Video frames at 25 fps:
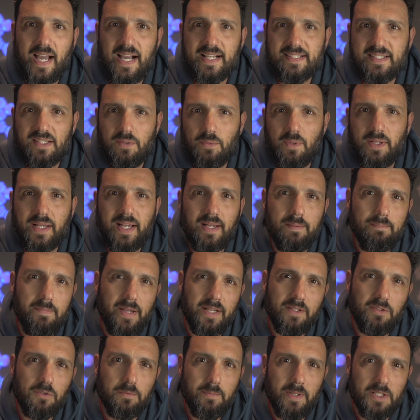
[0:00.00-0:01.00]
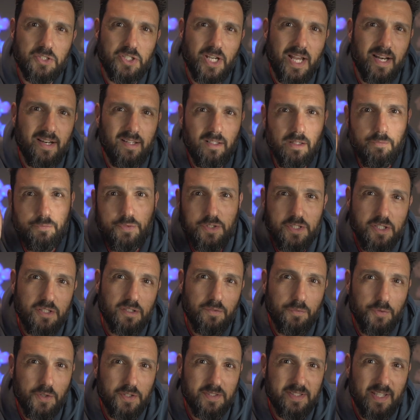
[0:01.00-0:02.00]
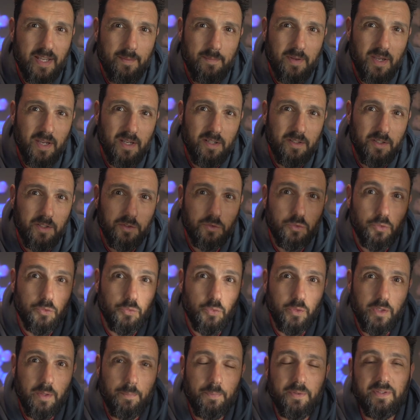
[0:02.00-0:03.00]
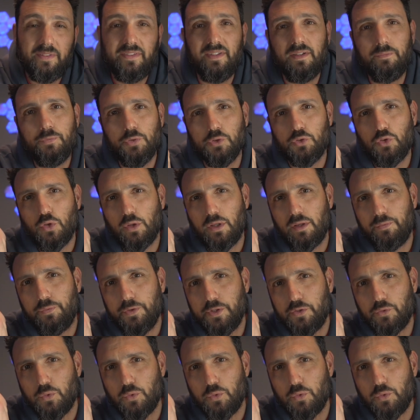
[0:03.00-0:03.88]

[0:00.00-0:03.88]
guys, and welcome back to my channel. If this is the first time here and into 3D printing, photography,